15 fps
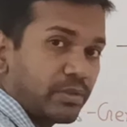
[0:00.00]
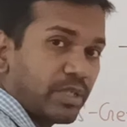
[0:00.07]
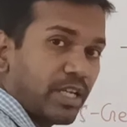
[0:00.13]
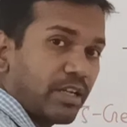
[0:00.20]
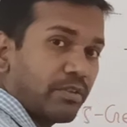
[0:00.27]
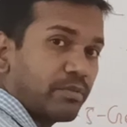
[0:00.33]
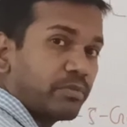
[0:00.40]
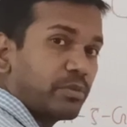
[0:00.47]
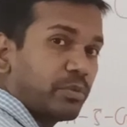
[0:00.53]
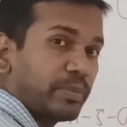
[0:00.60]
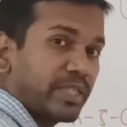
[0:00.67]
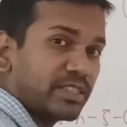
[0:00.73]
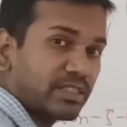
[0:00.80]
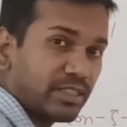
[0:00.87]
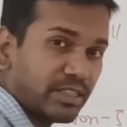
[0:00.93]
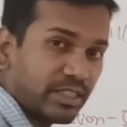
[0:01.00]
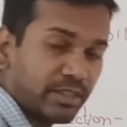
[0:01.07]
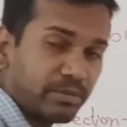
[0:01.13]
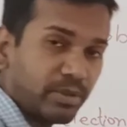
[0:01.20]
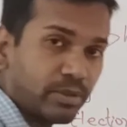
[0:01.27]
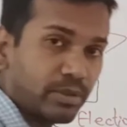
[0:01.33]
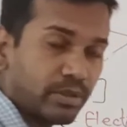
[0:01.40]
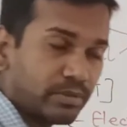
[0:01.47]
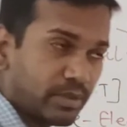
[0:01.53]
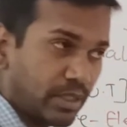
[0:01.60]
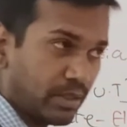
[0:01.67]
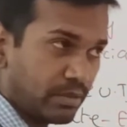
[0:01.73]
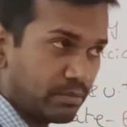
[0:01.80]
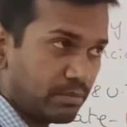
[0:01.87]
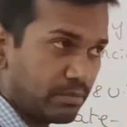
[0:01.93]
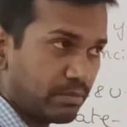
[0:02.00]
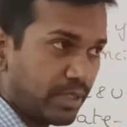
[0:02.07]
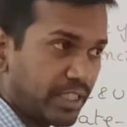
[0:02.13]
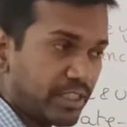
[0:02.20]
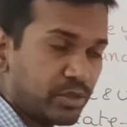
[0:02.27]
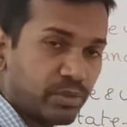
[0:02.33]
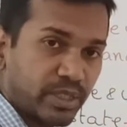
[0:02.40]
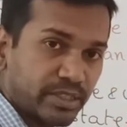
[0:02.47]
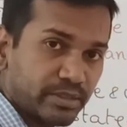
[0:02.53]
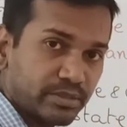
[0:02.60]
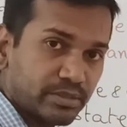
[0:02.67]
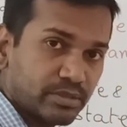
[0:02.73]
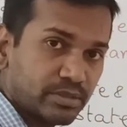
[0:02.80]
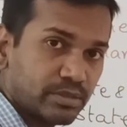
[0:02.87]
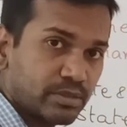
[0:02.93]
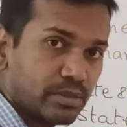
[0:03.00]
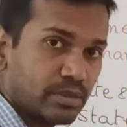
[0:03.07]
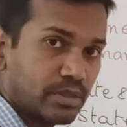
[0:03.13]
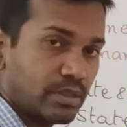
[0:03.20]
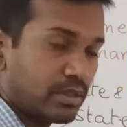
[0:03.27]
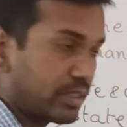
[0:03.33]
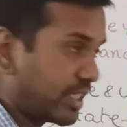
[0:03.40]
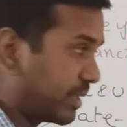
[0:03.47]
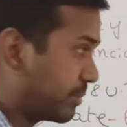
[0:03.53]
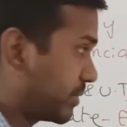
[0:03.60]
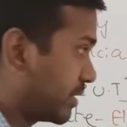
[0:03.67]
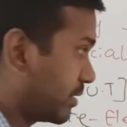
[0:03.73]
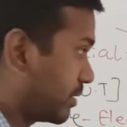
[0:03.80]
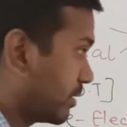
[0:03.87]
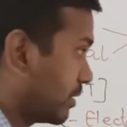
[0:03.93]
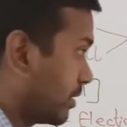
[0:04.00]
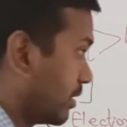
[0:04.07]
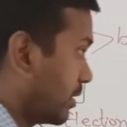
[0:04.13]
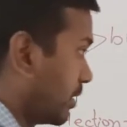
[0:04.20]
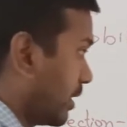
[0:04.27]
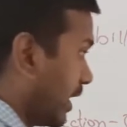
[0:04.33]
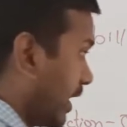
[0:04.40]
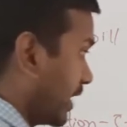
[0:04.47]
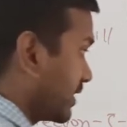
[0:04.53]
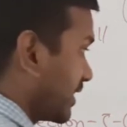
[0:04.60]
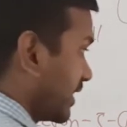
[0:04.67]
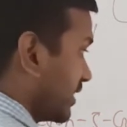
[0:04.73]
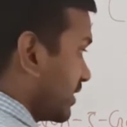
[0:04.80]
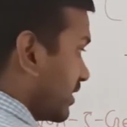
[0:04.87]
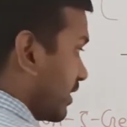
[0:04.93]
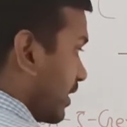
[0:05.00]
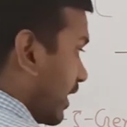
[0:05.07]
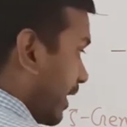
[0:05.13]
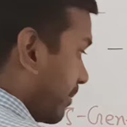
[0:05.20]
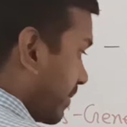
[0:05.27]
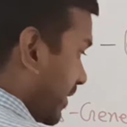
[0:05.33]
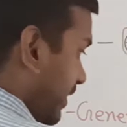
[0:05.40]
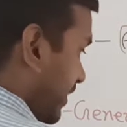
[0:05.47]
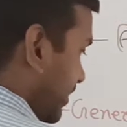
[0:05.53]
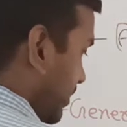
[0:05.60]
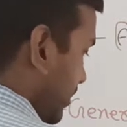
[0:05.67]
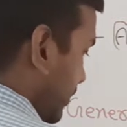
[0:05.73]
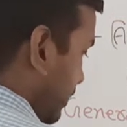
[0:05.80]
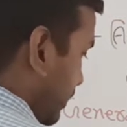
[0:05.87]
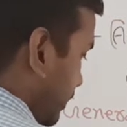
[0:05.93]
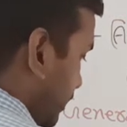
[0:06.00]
we have to pay certain amount of money to others, death, assets, liabilities,